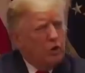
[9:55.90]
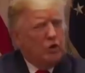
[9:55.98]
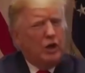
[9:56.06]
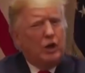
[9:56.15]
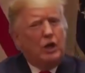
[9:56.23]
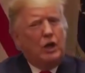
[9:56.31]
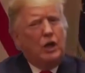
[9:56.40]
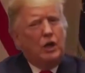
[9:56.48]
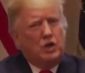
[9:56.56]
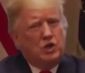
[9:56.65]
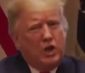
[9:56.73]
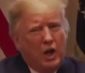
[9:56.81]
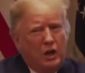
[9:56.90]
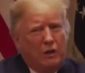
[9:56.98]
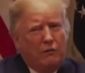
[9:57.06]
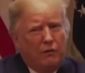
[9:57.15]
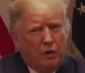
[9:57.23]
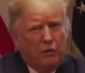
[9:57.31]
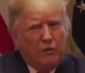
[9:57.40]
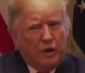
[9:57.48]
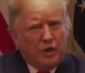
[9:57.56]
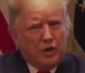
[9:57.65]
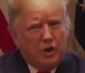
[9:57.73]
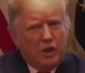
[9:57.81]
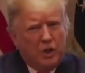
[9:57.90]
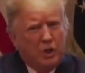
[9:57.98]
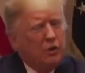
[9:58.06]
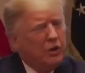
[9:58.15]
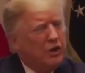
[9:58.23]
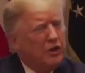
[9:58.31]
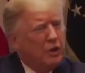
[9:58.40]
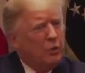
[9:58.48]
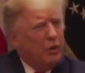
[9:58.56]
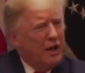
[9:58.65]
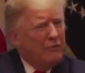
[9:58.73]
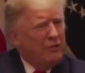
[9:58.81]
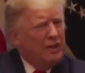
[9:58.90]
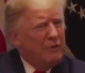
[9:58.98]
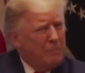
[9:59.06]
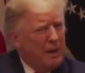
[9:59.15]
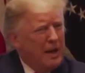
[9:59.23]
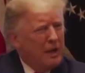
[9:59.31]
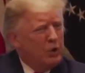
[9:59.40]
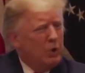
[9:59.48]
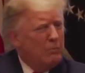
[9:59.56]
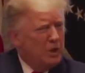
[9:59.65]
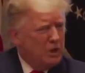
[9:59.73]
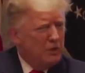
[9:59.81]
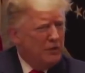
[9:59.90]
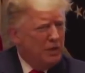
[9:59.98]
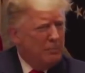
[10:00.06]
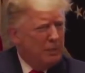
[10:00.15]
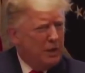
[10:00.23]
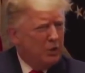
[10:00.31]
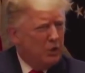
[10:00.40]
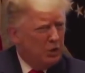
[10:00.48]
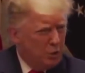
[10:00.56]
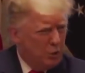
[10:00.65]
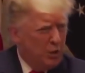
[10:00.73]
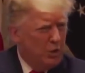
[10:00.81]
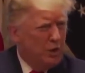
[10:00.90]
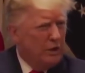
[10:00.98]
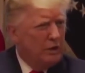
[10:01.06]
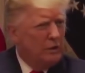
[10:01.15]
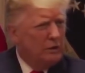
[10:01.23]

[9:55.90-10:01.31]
You take a solid flu vaccine, you don't think that would have an impact or much of an impact on corona?